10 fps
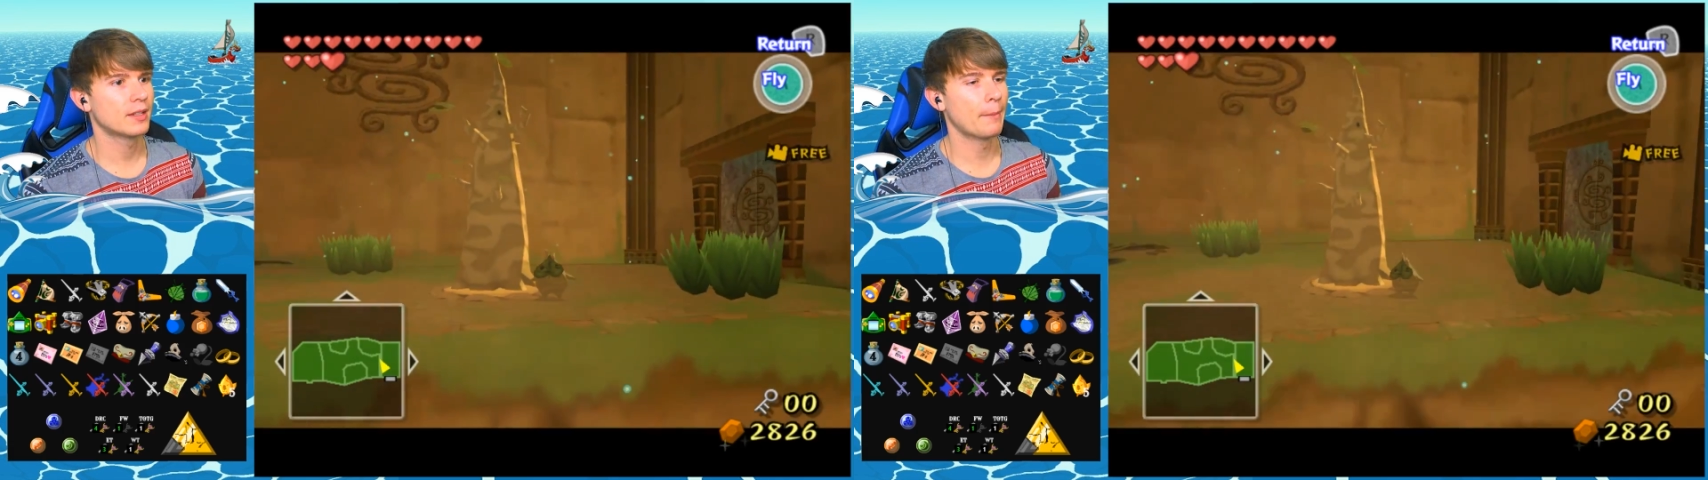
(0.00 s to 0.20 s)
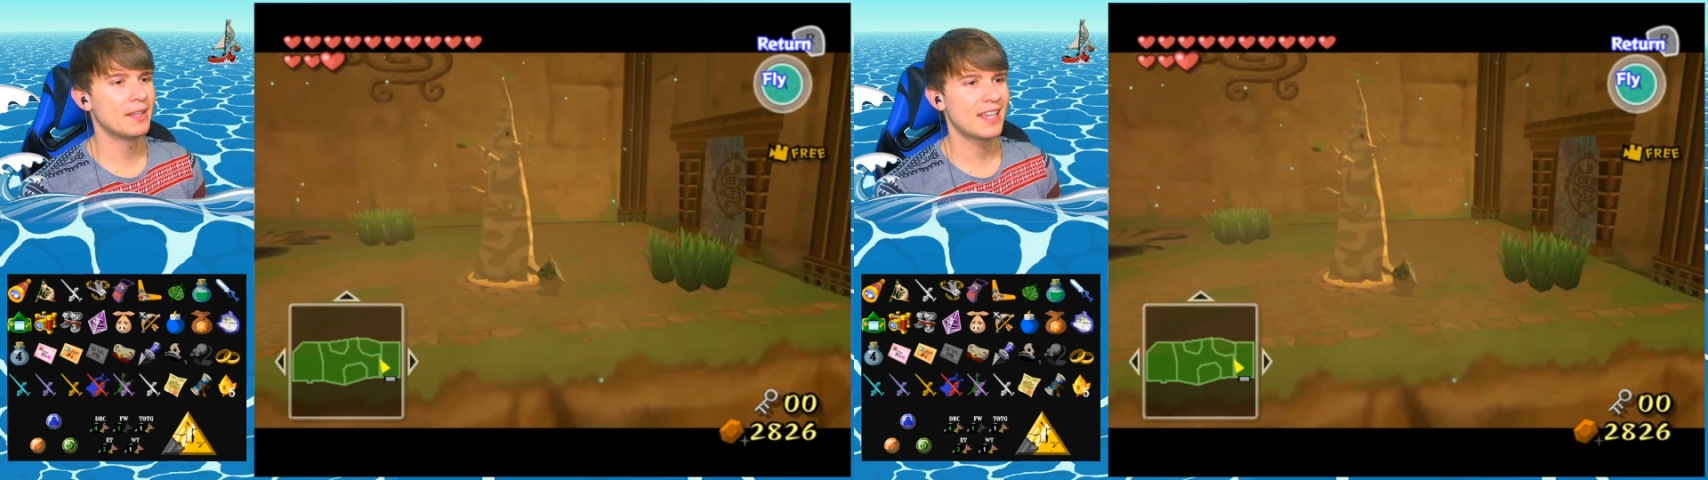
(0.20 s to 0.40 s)

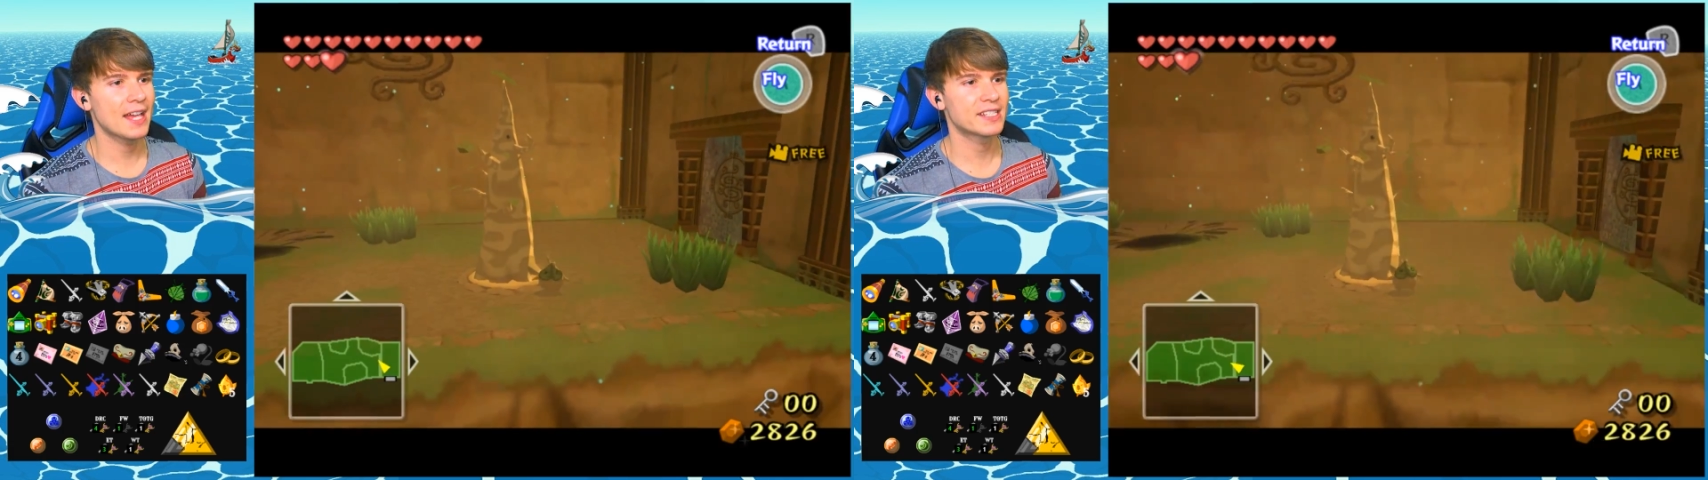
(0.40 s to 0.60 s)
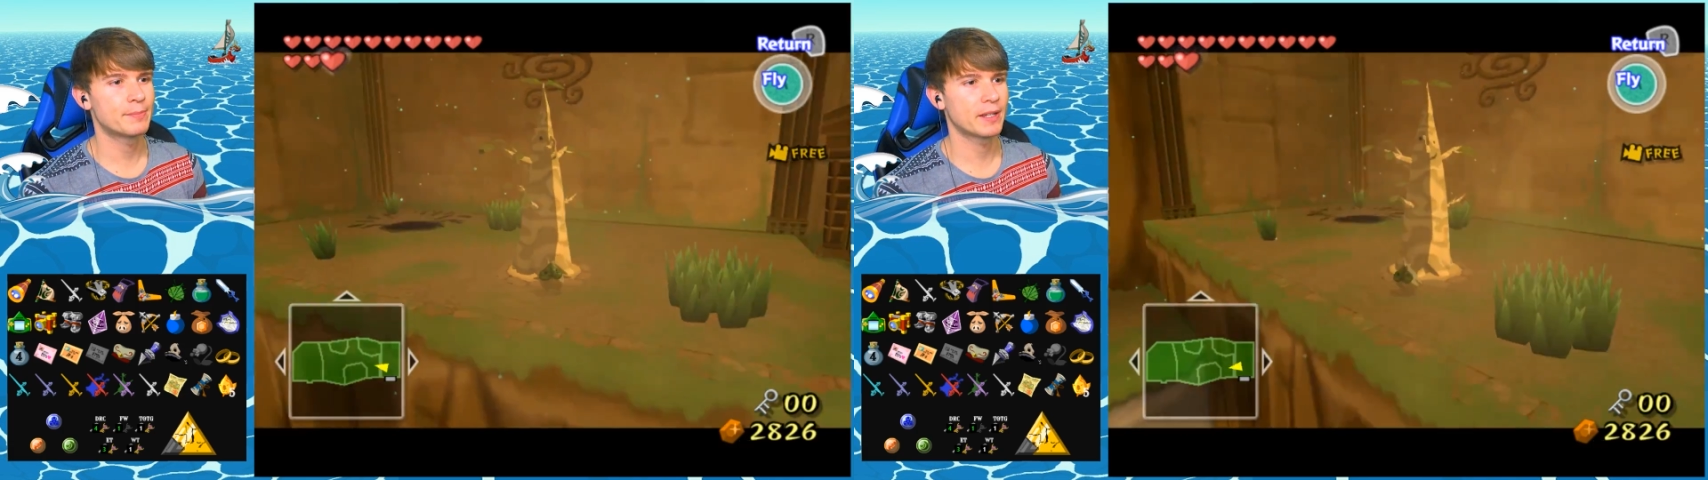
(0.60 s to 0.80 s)
I mean,
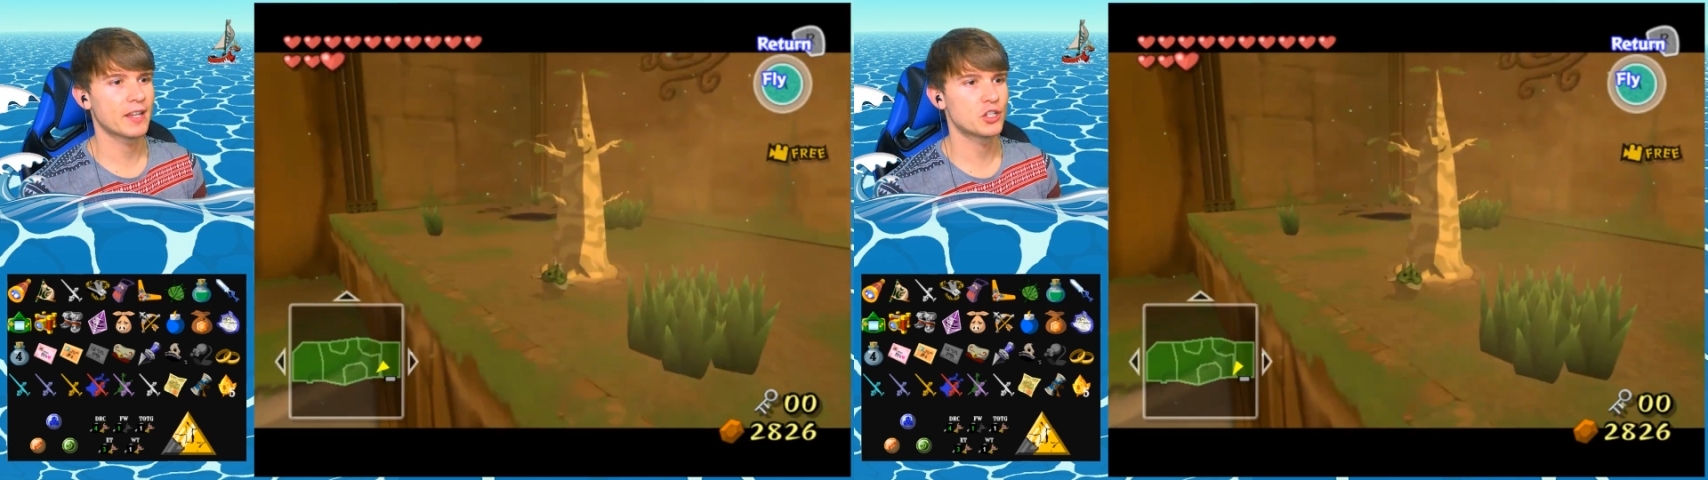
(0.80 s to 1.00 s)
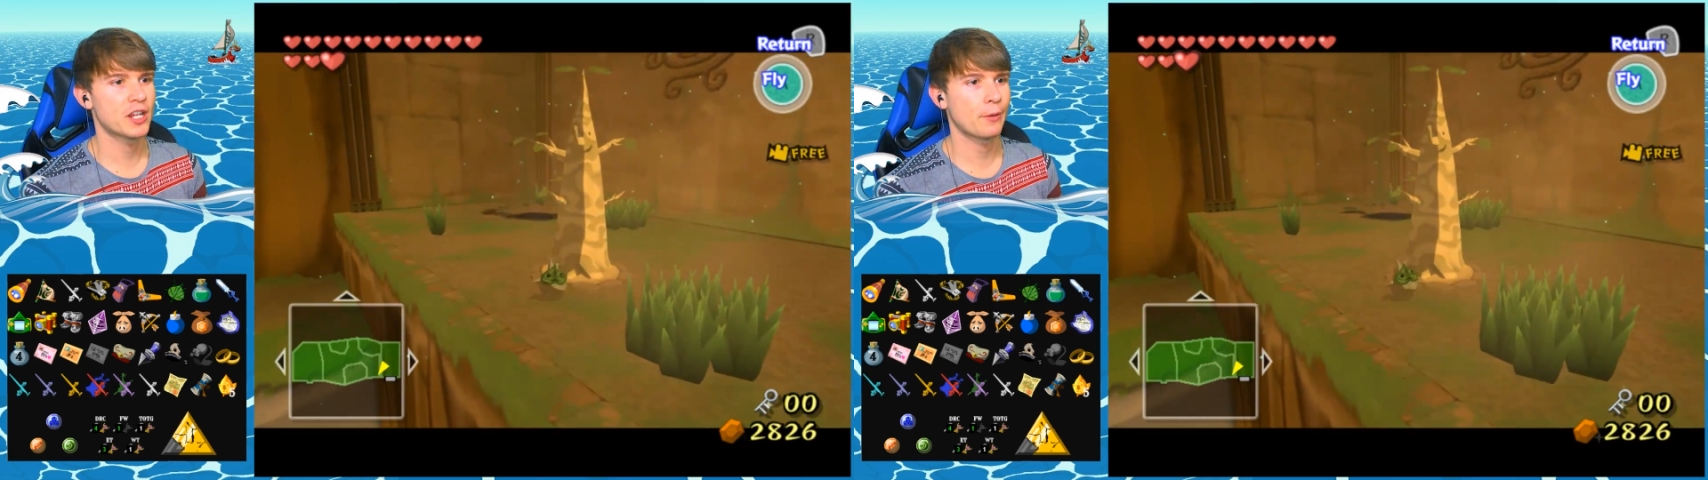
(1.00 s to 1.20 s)
yes,
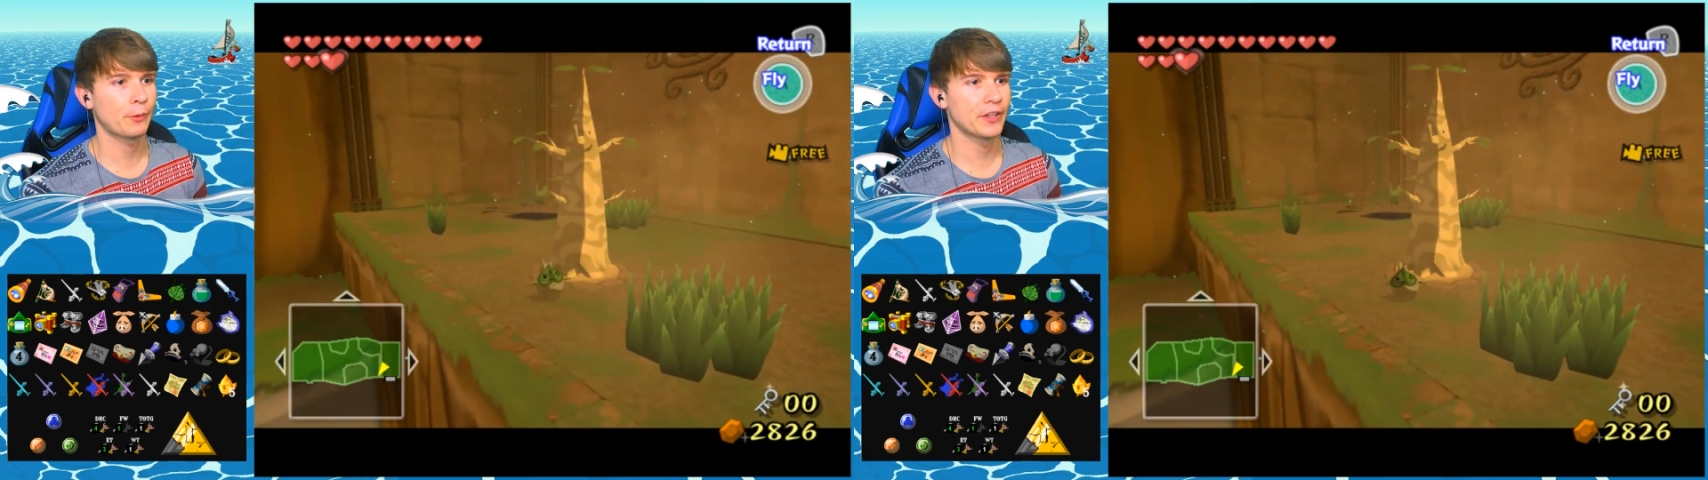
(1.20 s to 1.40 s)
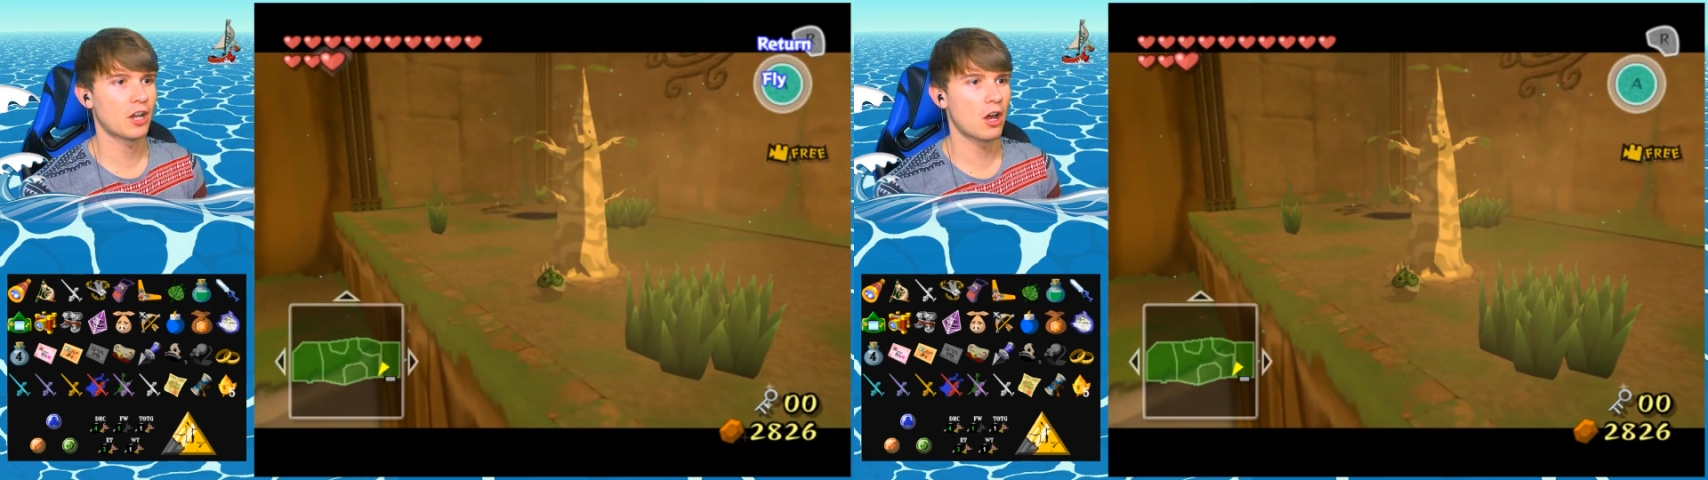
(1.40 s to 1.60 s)
because she can't
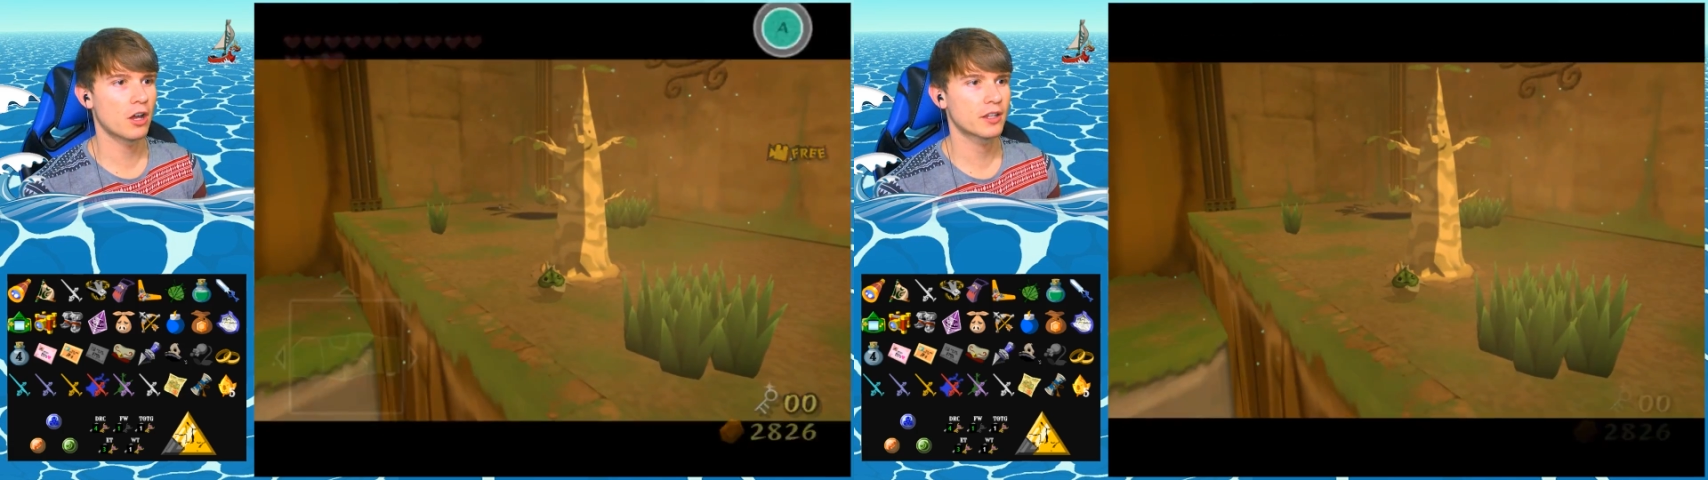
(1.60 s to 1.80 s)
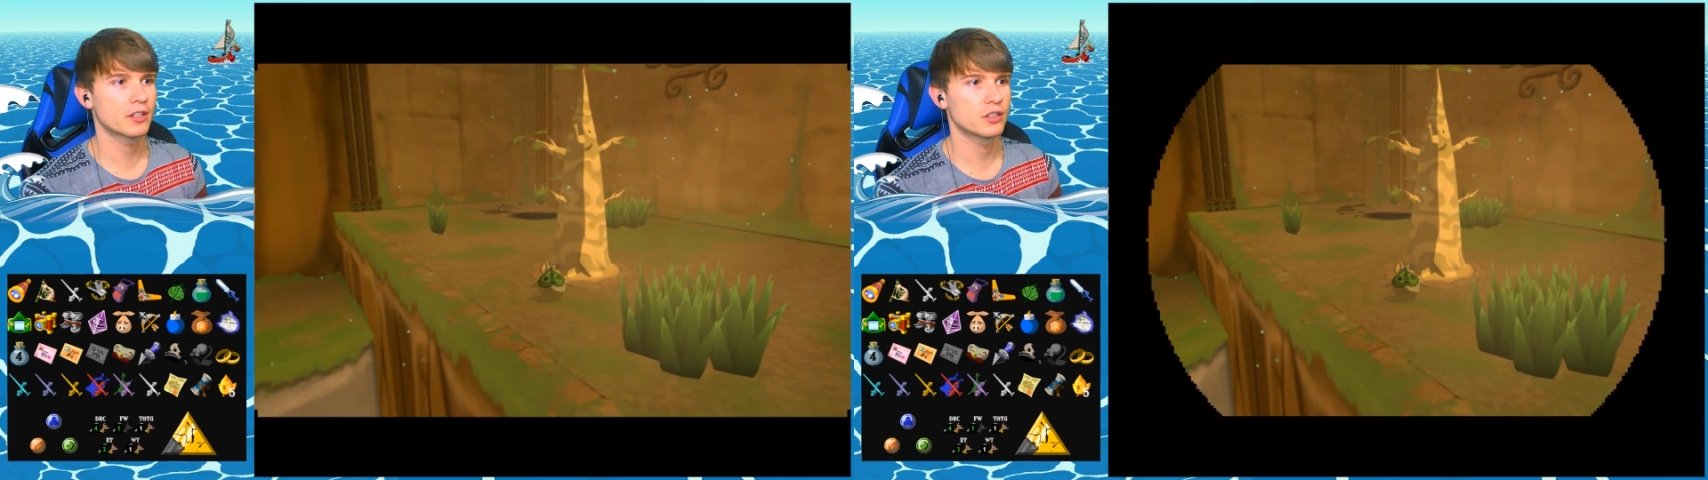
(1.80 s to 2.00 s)
really talk.